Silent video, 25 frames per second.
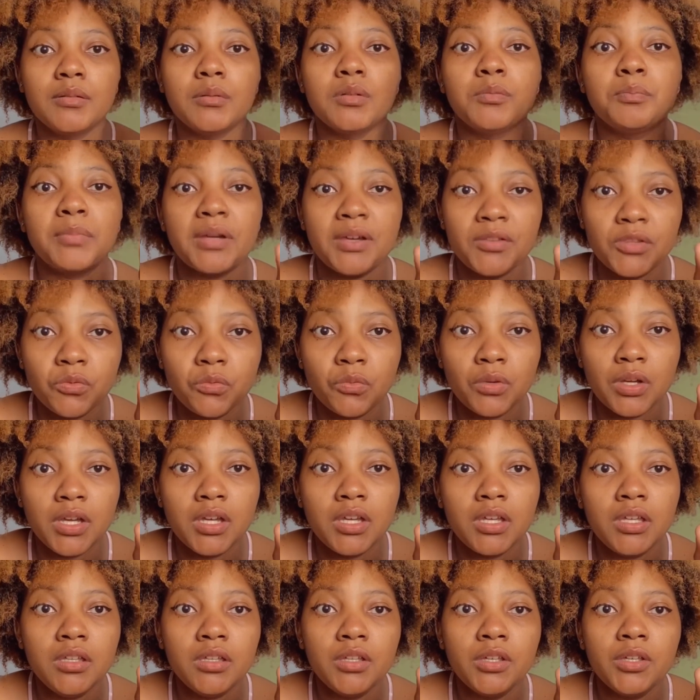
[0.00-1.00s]
By the
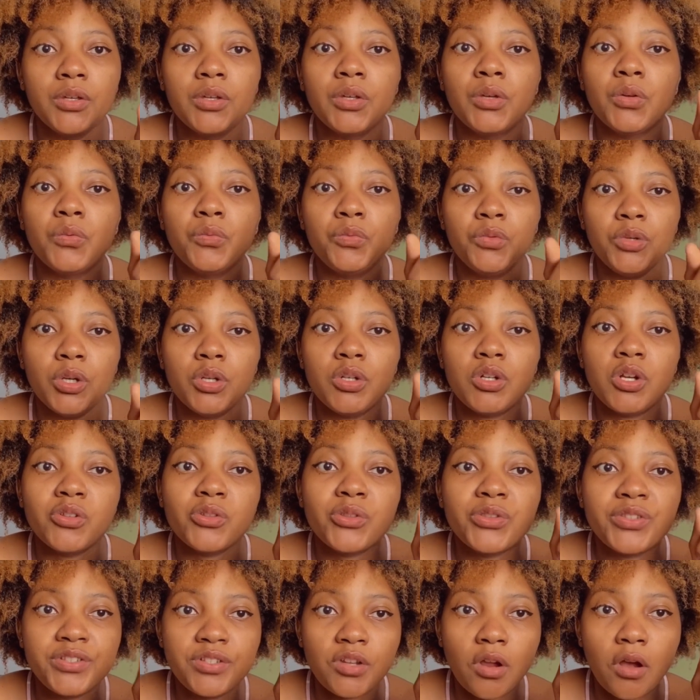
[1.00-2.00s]
way, we are
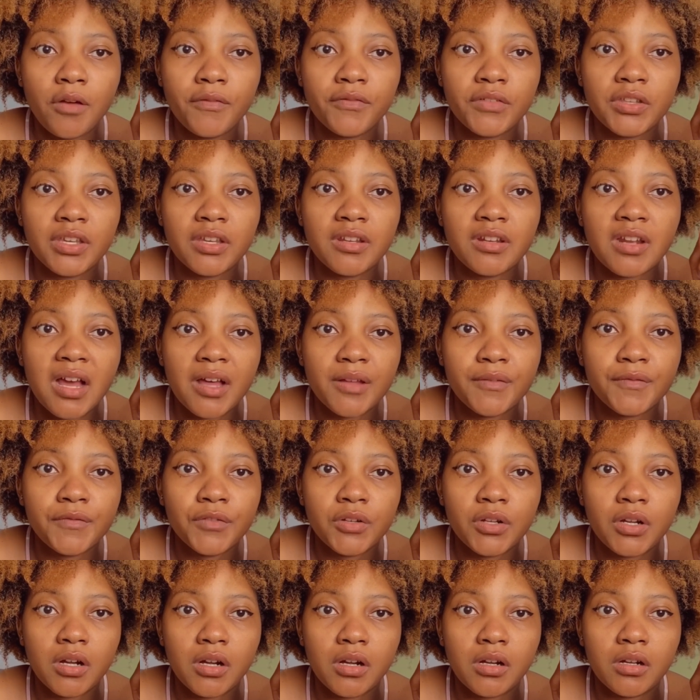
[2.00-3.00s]
not starving in
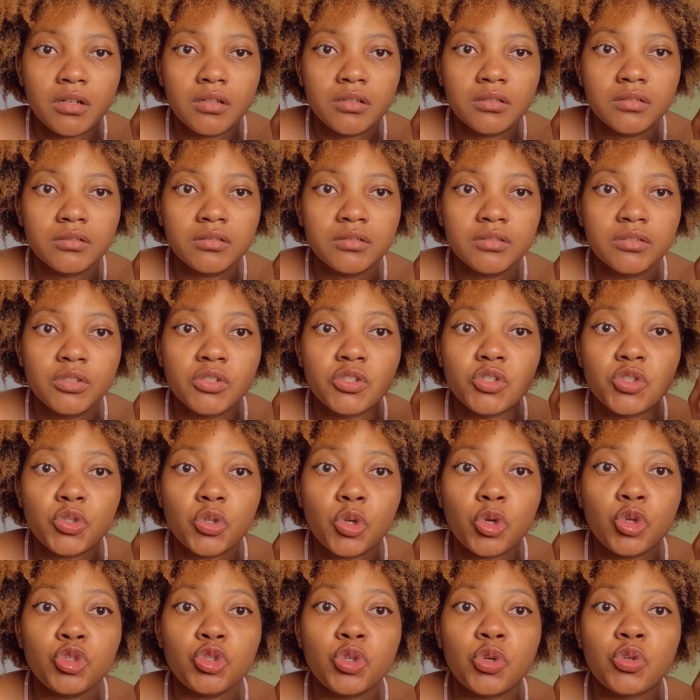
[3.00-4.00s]
Africa,
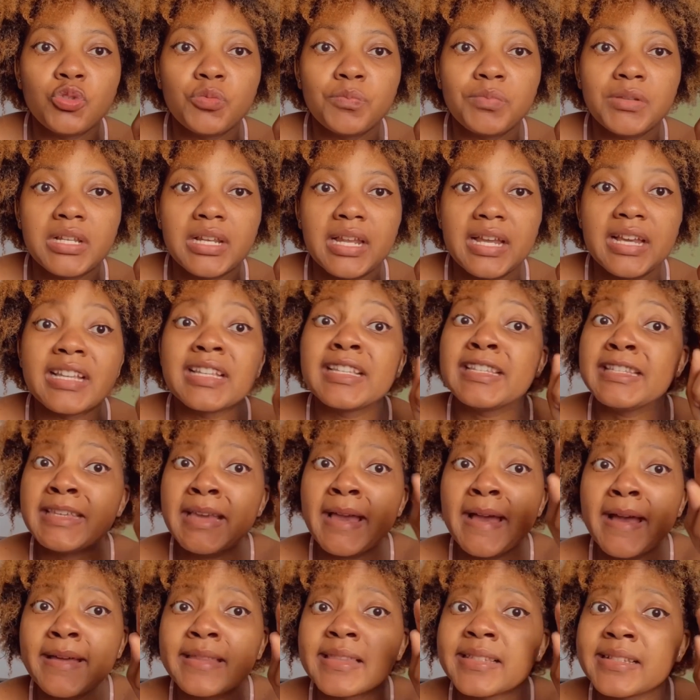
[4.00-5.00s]
so don't be like,
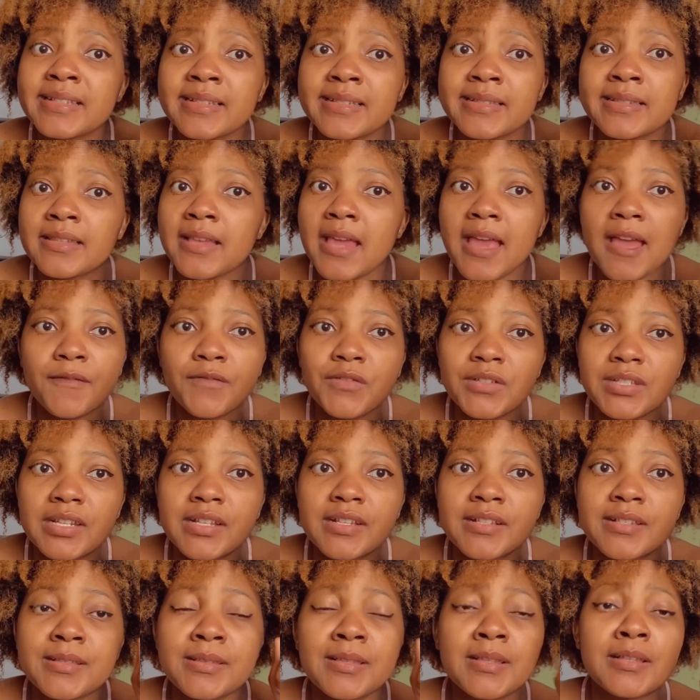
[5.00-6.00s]
yeah, this is the
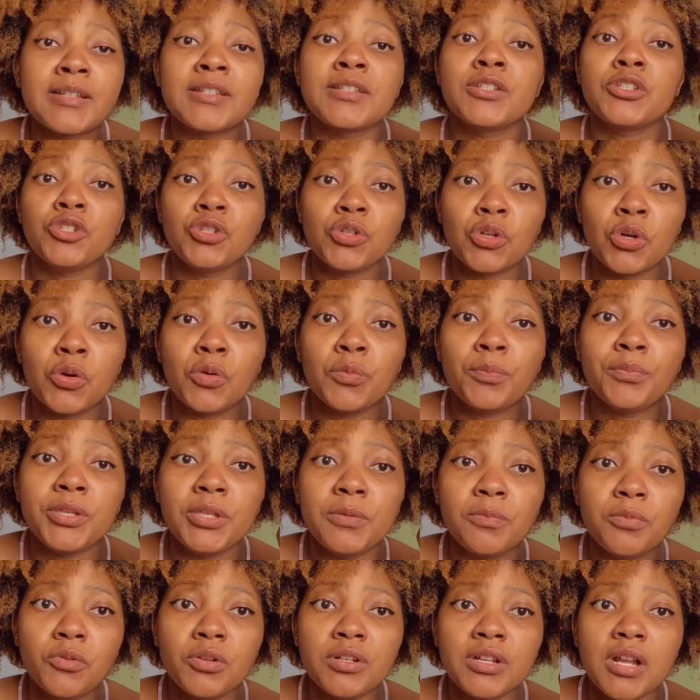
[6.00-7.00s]
evidence that, you know,
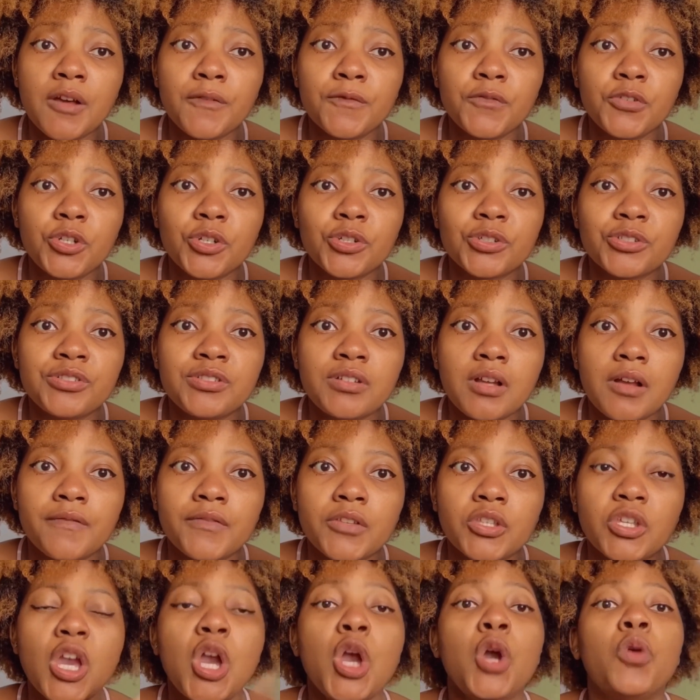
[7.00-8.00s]
people in Africa are
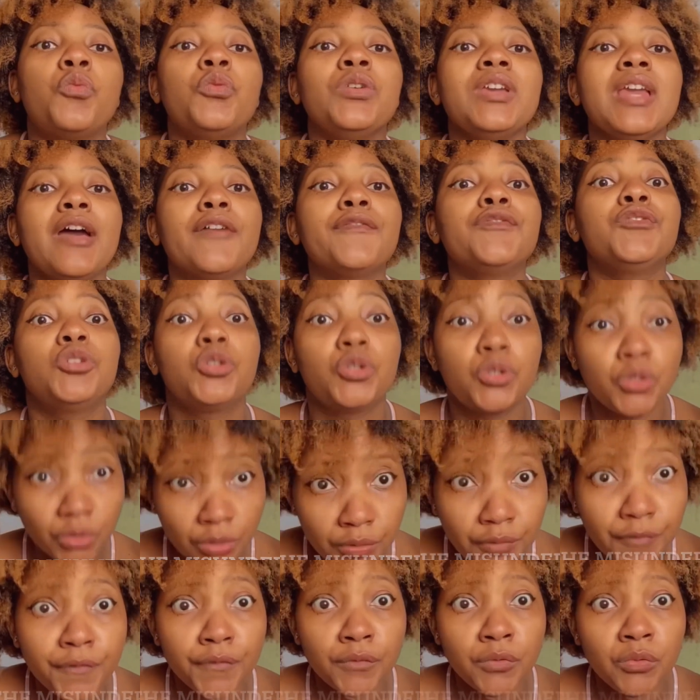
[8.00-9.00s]
starving. We have
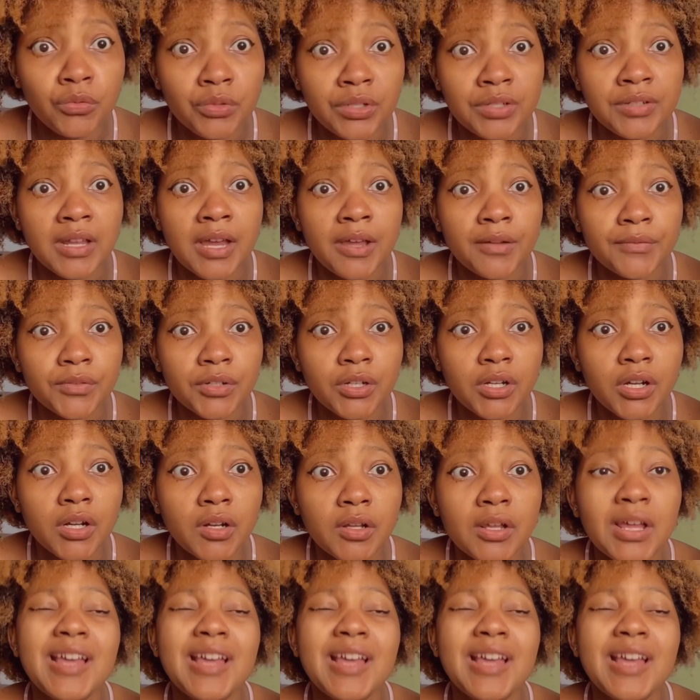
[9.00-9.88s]
good food in Africa.